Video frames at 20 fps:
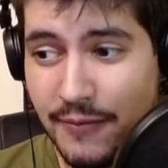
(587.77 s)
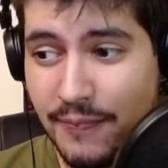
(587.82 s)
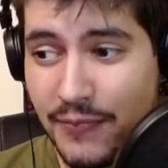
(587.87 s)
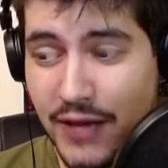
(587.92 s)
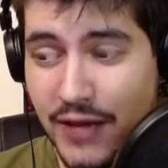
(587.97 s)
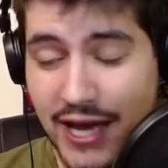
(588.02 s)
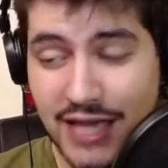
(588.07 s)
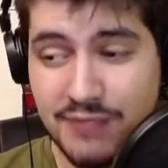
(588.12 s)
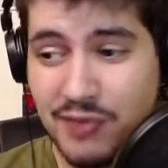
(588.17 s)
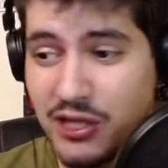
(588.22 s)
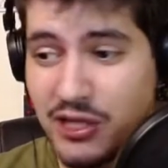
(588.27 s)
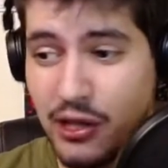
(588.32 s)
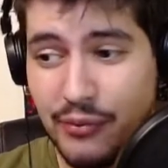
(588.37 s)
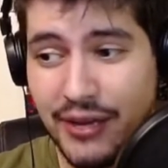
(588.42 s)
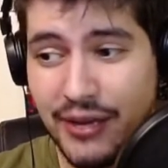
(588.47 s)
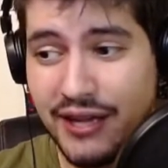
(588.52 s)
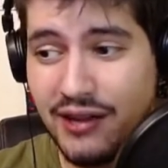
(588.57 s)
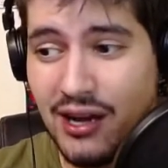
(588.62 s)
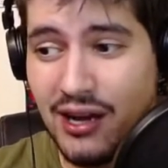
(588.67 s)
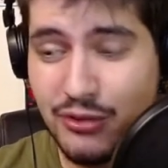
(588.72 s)
Especially when
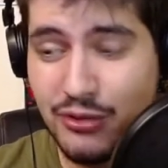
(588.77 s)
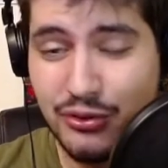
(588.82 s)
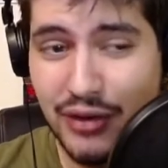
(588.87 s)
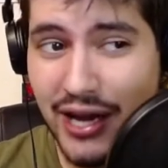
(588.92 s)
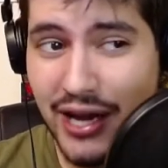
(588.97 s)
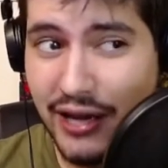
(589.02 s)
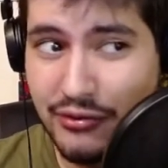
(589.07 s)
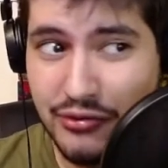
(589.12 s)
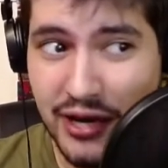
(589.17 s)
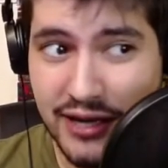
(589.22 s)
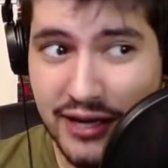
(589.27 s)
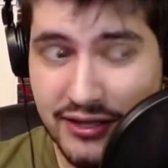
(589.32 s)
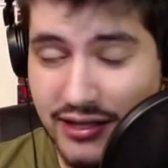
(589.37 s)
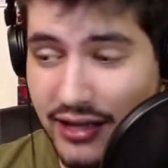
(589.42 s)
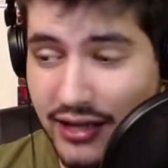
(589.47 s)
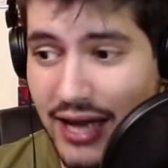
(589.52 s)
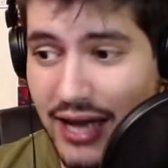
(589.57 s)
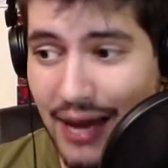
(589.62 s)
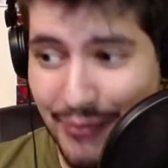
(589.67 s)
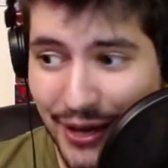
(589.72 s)
it comes to hate rates that
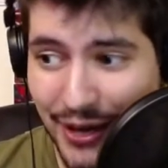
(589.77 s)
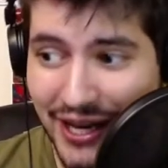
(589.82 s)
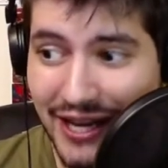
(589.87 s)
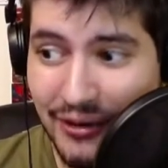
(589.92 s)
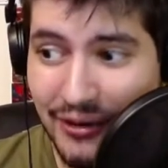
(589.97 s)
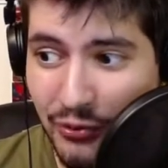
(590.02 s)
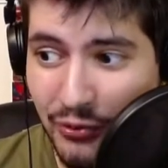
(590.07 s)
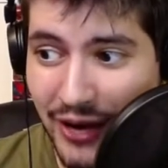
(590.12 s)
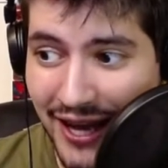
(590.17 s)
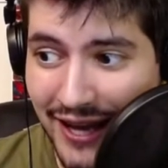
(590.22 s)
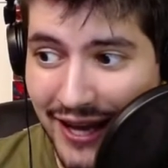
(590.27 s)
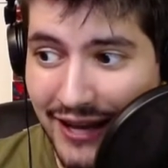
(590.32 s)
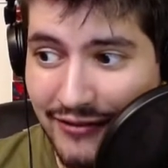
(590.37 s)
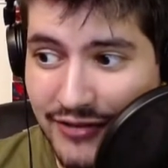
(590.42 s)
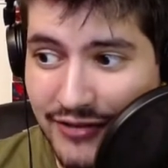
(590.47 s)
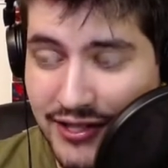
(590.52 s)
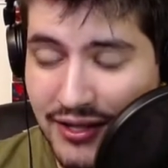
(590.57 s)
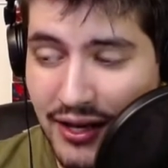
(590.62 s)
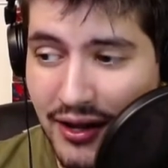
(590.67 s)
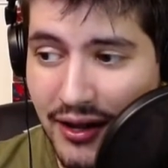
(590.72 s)
happen in waves.